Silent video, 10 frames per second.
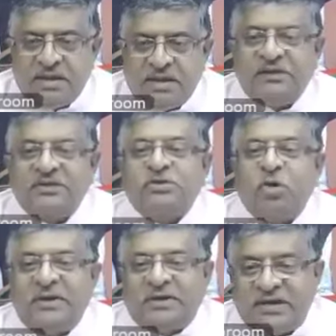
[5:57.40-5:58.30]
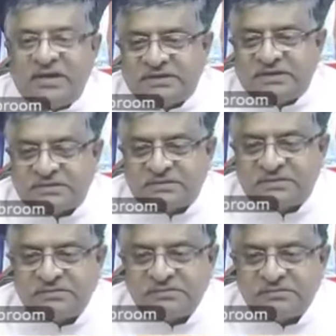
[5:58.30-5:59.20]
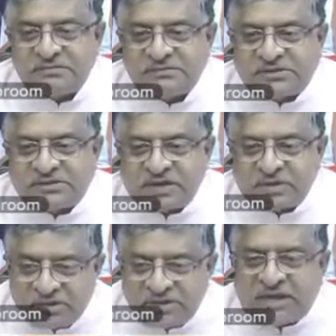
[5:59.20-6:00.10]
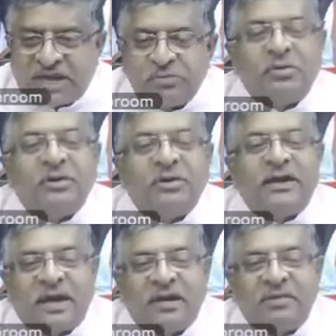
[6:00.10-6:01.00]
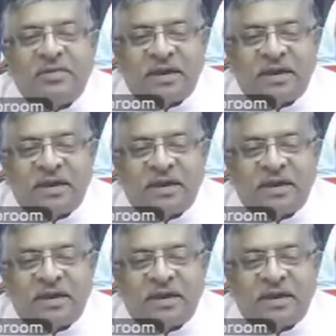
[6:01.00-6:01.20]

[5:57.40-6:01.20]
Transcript: In this COVID crisis, technology came to great help.